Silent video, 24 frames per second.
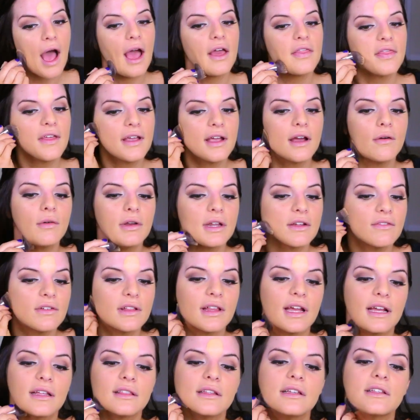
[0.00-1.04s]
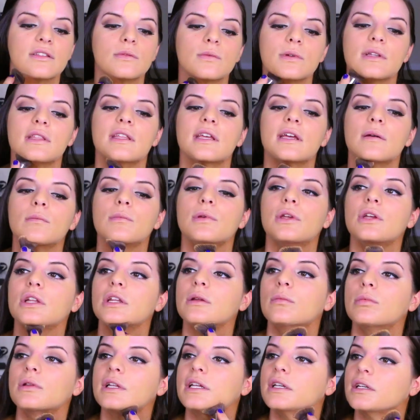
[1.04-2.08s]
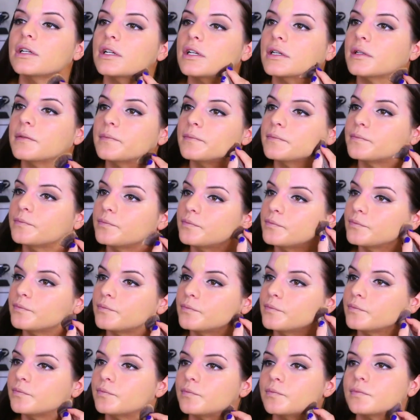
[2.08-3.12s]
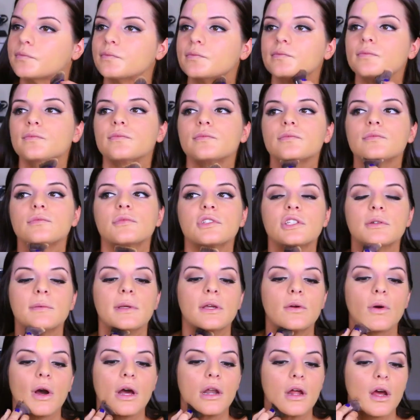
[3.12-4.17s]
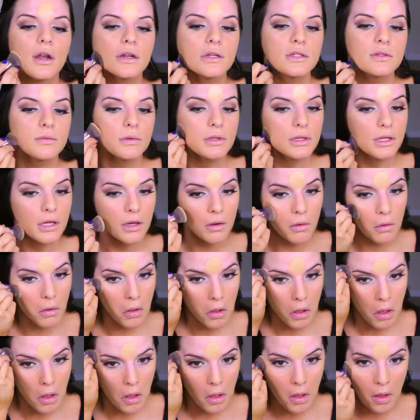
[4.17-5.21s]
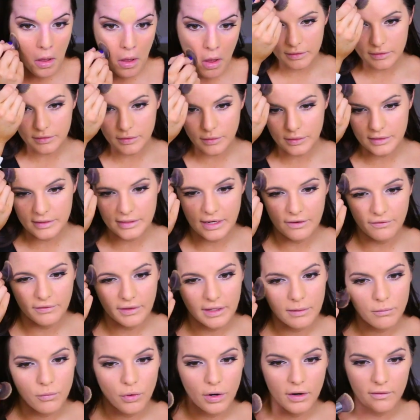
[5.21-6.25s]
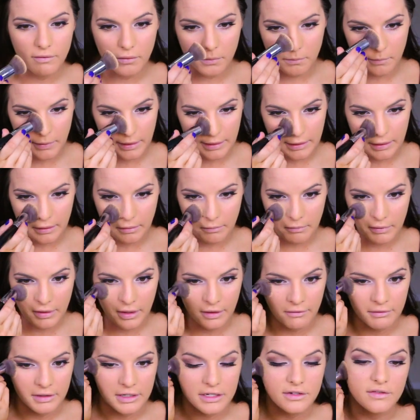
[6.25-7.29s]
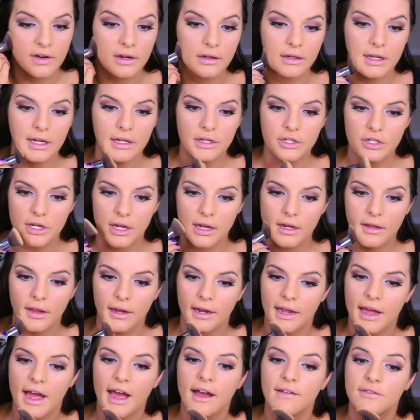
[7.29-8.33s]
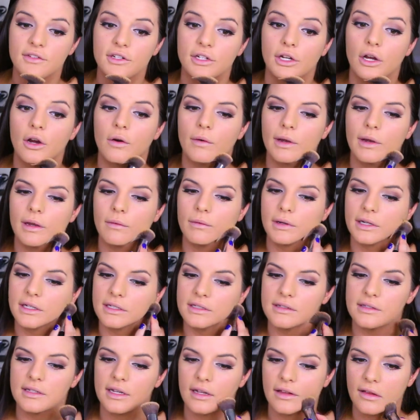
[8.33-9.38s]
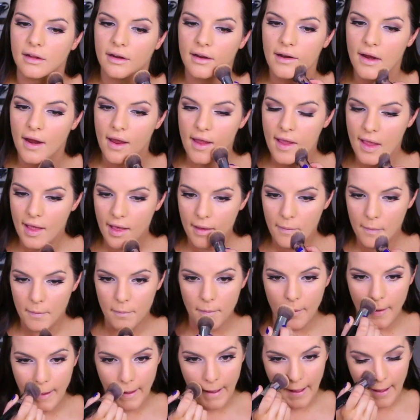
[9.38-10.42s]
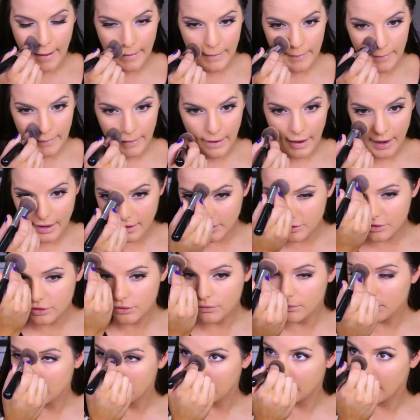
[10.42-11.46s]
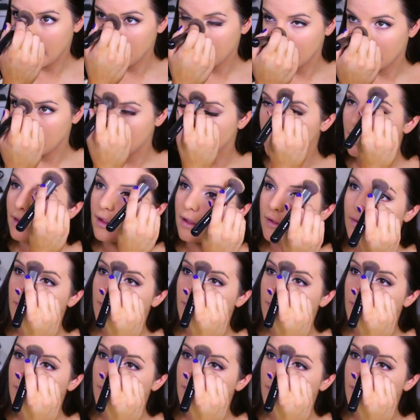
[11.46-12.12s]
I think I would even like this with a beauty blender, to be quite honest with you. So it's definitely more of a medium coverage foundation. Like I have to go in with concealer, but I, I do really like it.